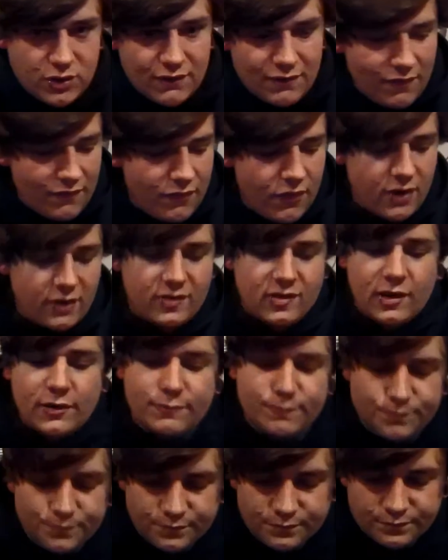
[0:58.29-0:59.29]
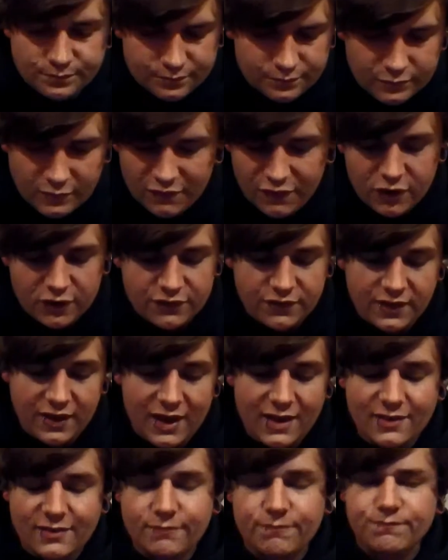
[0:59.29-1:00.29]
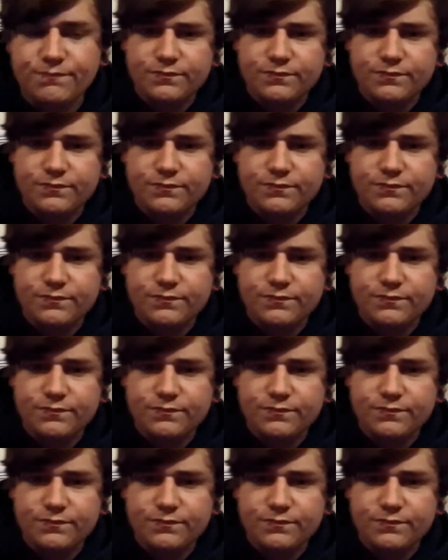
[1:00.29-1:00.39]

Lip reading: get for free. So, first thing is